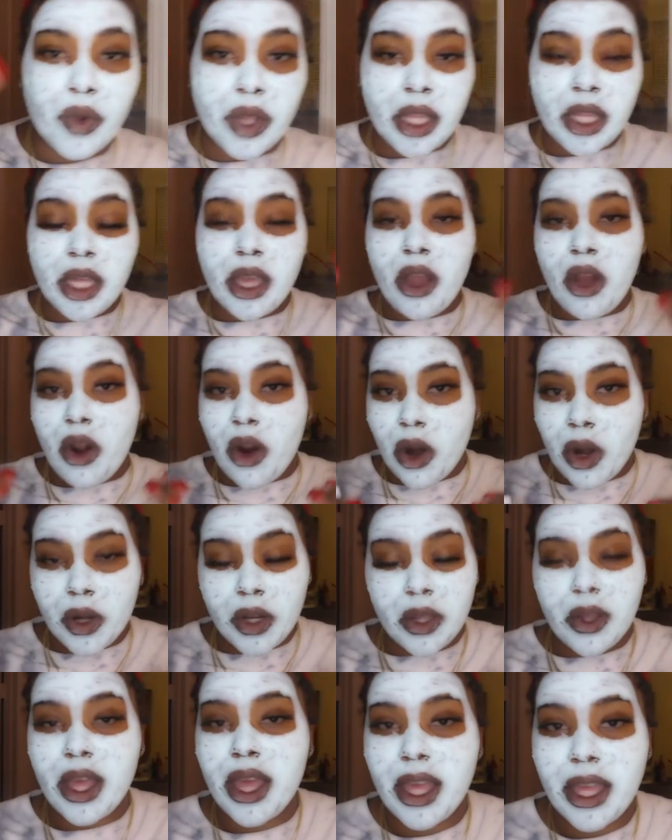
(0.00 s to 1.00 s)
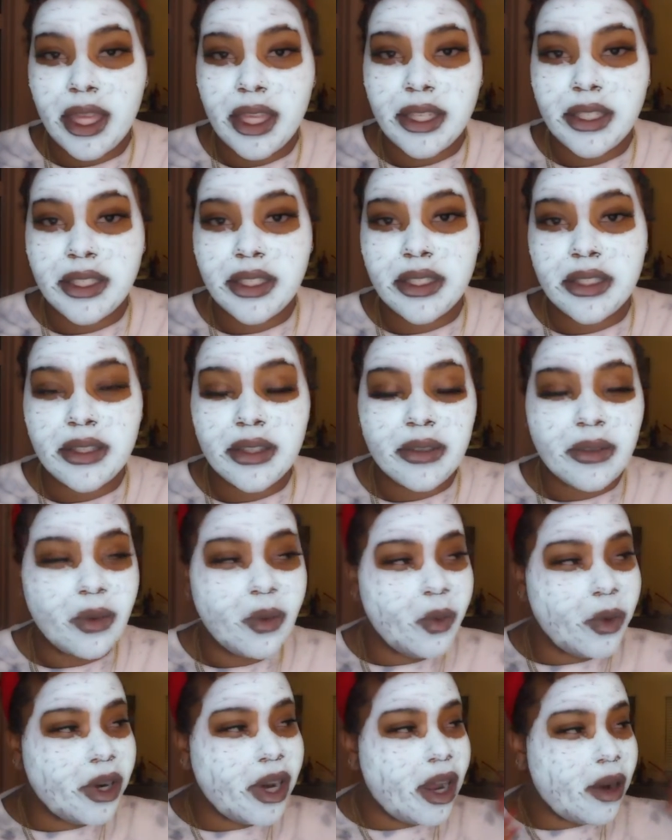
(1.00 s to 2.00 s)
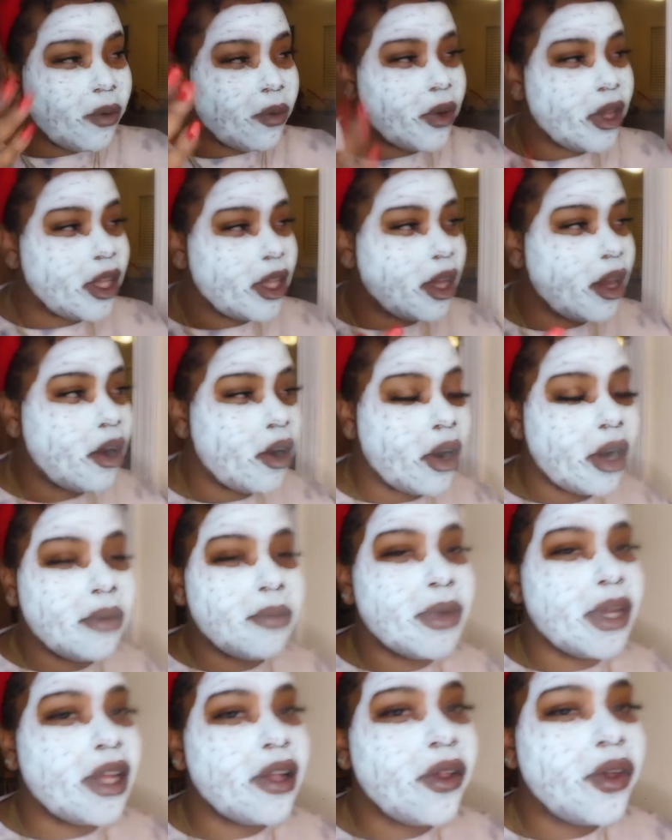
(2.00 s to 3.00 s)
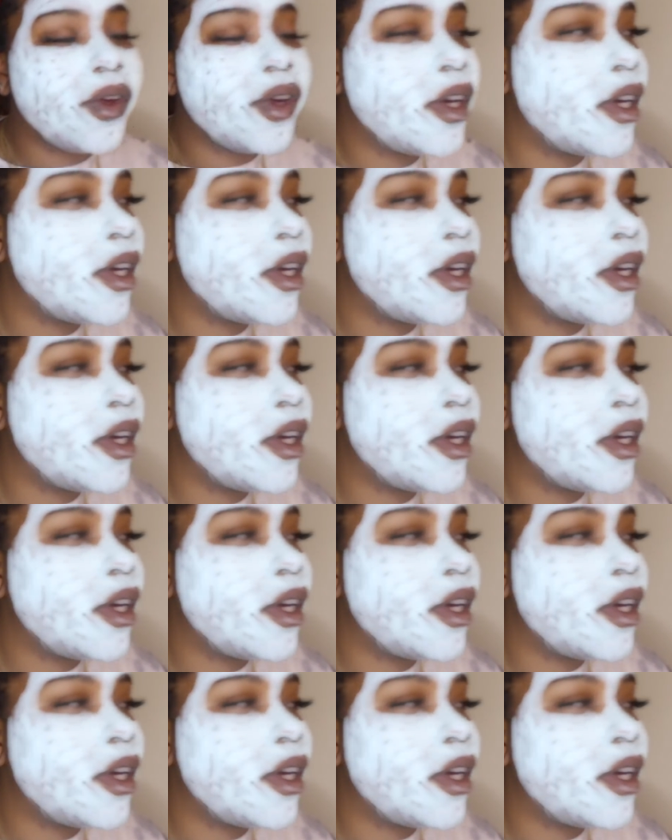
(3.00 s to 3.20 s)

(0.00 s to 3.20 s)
really hard, you guys. Well, not really hard, but